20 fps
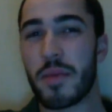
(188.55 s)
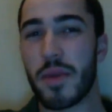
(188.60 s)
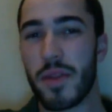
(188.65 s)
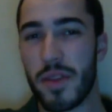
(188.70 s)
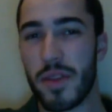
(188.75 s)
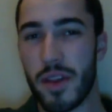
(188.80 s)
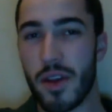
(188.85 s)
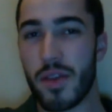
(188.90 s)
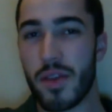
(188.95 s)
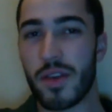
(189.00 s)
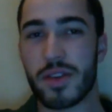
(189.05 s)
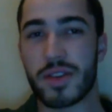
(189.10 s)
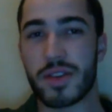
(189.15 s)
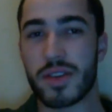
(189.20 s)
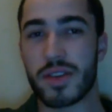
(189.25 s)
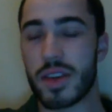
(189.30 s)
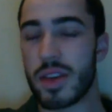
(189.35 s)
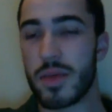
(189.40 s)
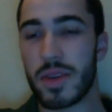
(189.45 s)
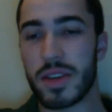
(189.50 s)
but there's
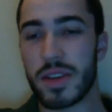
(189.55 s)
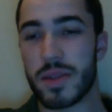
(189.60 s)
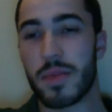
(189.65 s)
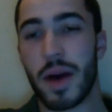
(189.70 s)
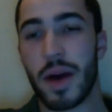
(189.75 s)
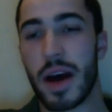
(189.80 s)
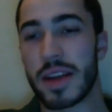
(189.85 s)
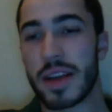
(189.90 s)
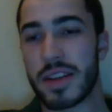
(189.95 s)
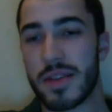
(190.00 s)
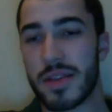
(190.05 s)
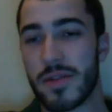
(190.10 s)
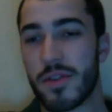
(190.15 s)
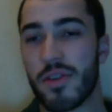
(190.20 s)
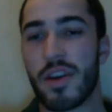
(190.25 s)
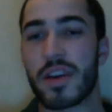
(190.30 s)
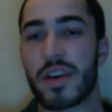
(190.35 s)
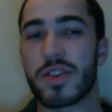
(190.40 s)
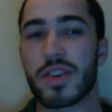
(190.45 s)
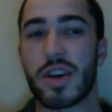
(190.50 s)
going to be some positive
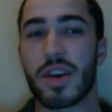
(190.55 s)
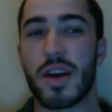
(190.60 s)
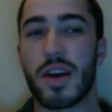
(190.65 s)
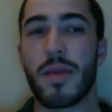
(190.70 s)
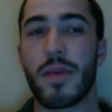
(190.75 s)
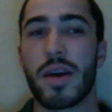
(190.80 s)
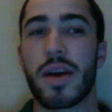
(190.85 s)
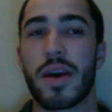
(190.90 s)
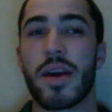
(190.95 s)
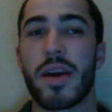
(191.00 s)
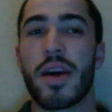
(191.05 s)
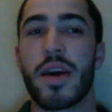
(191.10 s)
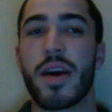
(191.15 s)
regression coming.